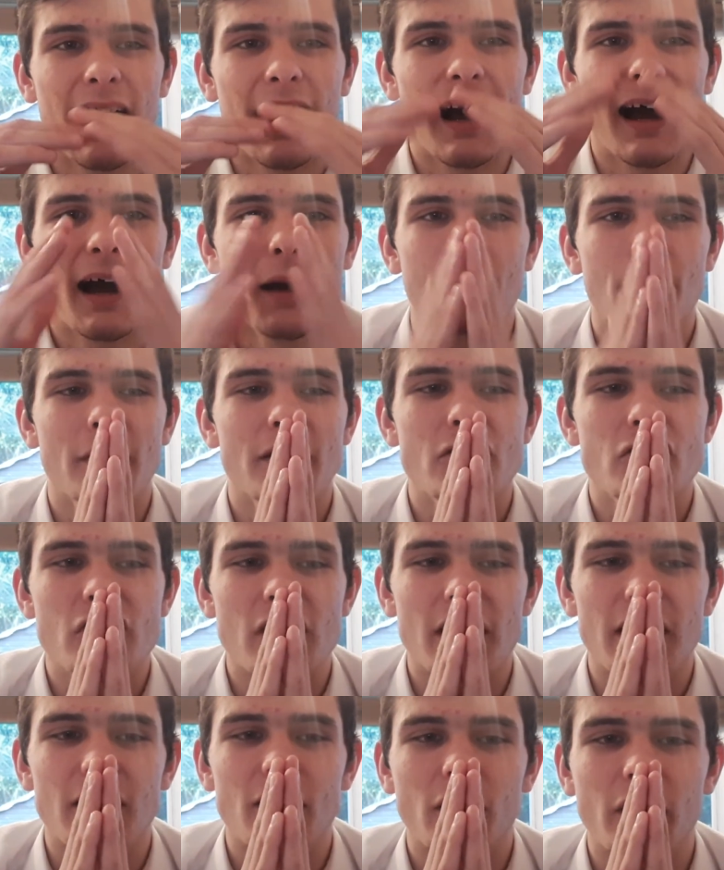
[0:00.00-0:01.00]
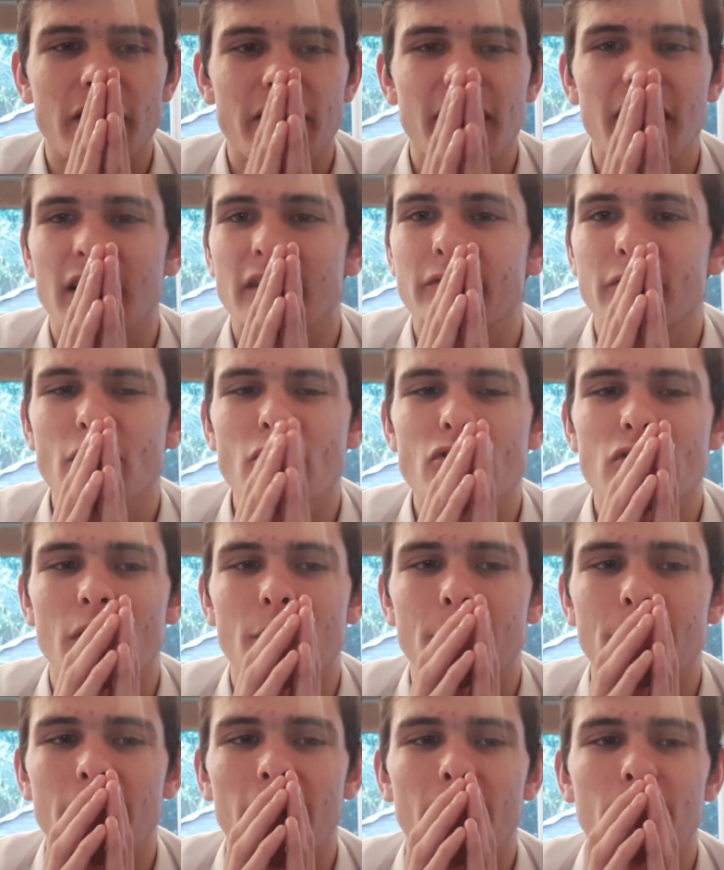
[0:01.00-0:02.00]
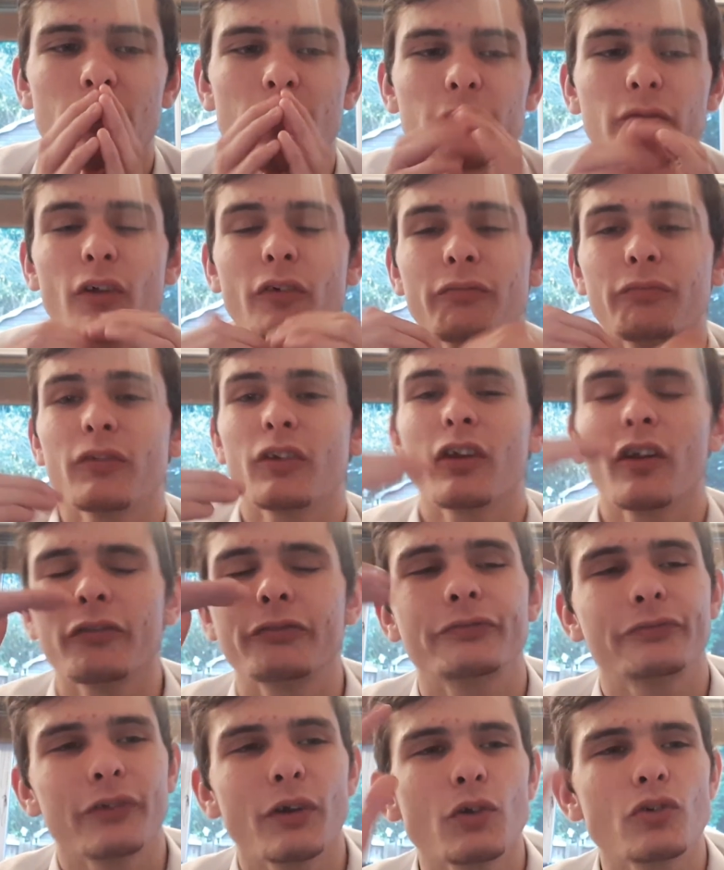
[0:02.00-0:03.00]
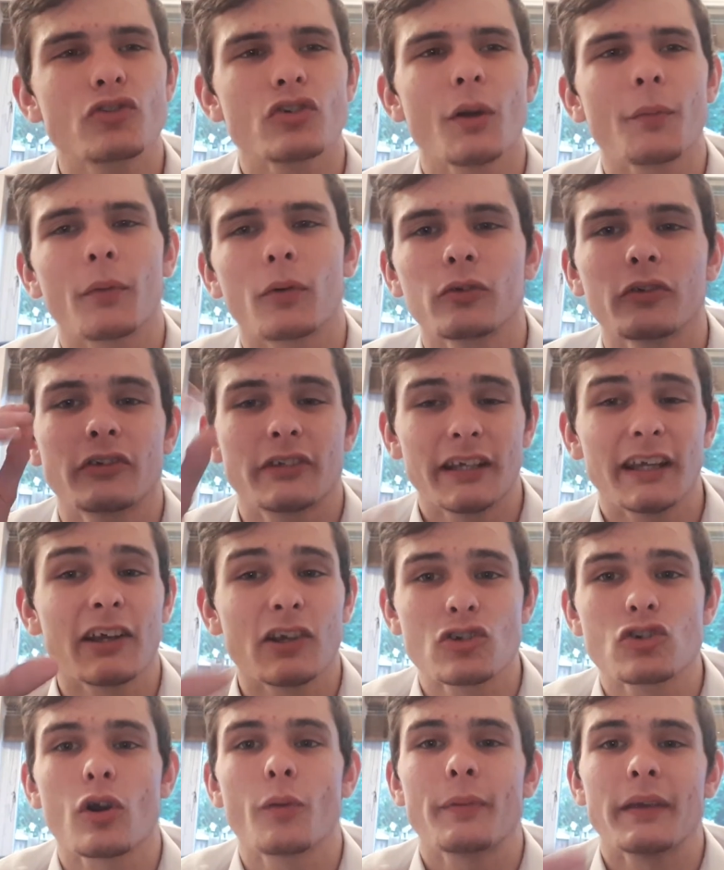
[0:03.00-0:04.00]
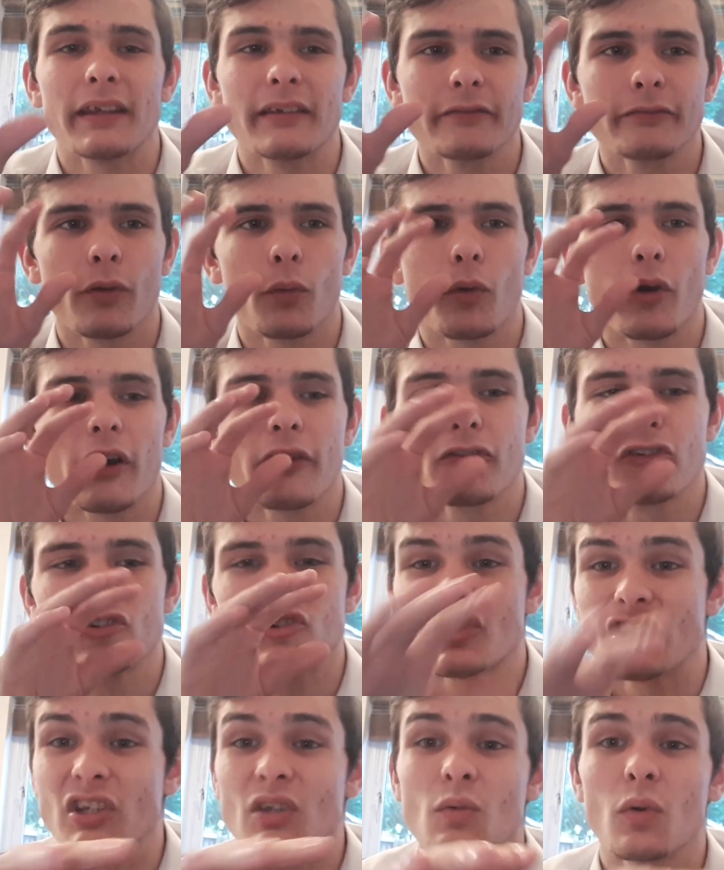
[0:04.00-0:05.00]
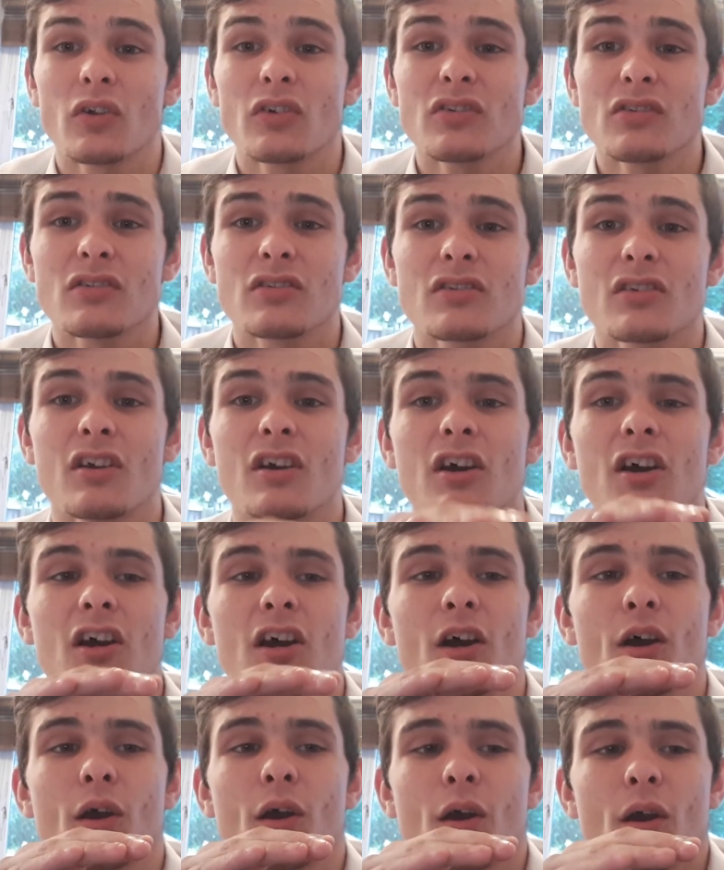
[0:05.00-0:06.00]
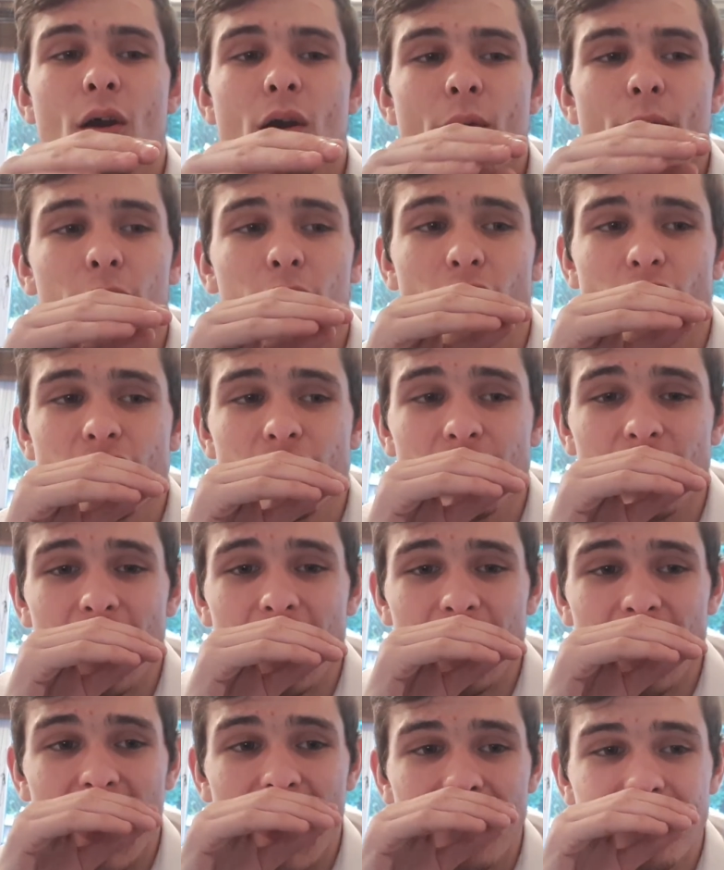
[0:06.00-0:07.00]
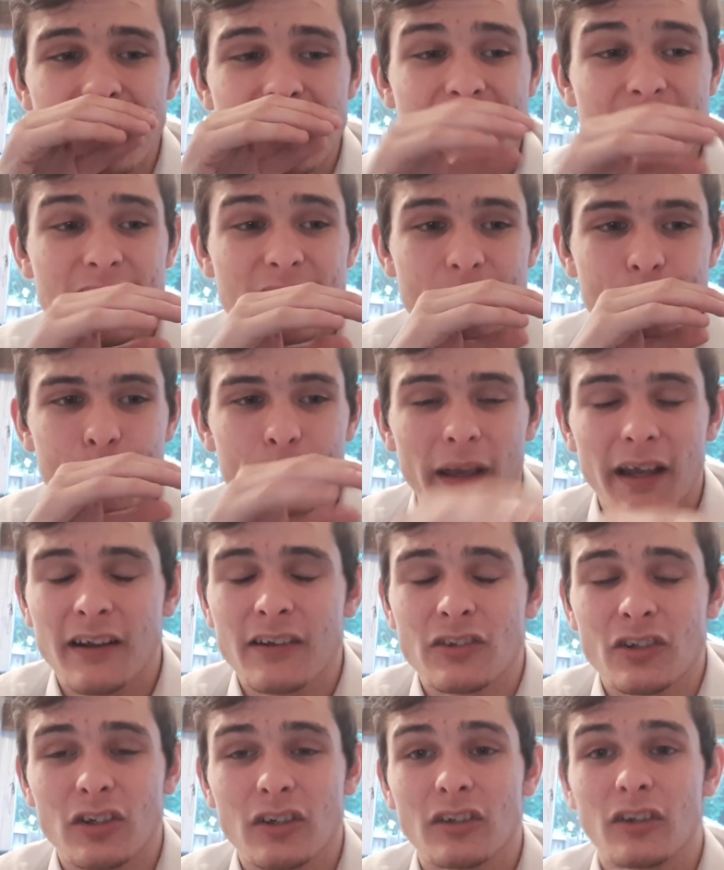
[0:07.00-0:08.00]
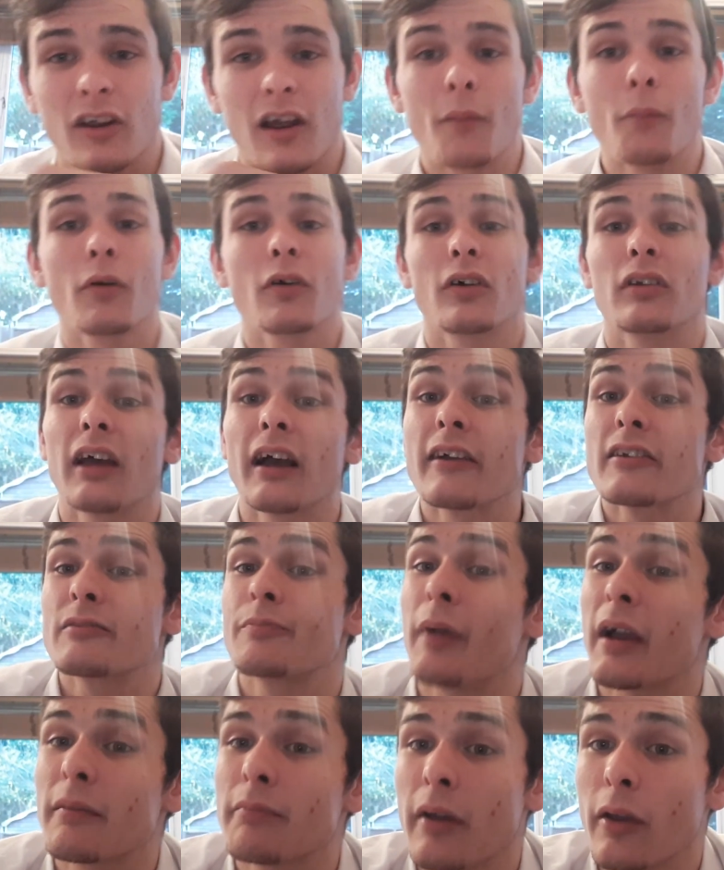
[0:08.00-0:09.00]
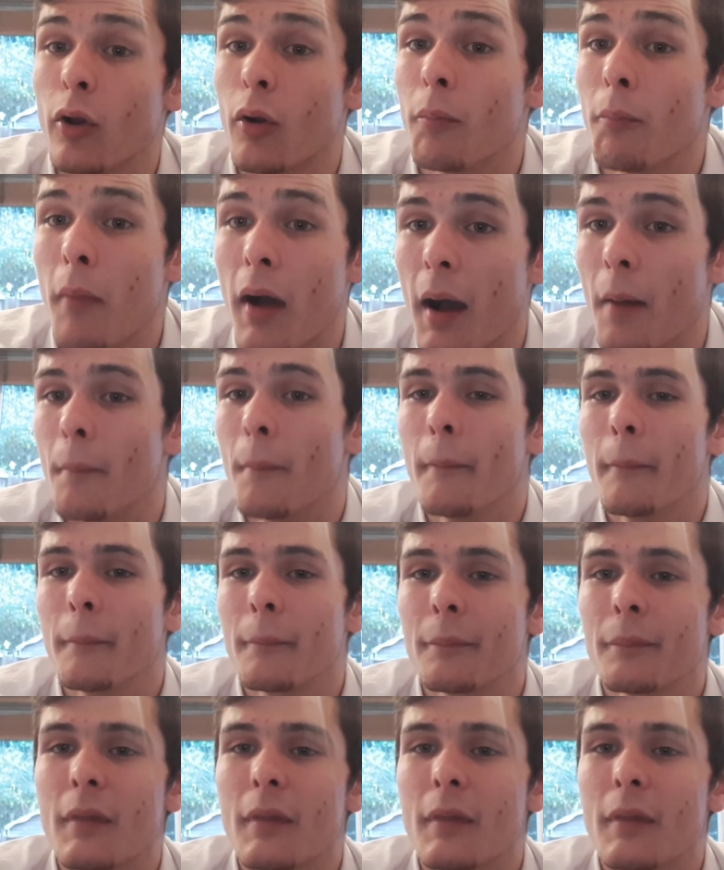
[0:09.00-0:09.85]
I'm legit gonna take a food shop. I'm not a food shop, I'm gonna take her shopping for whatever she wants, because I respect her. Look, I'm not gonna lie, I respect my own mum.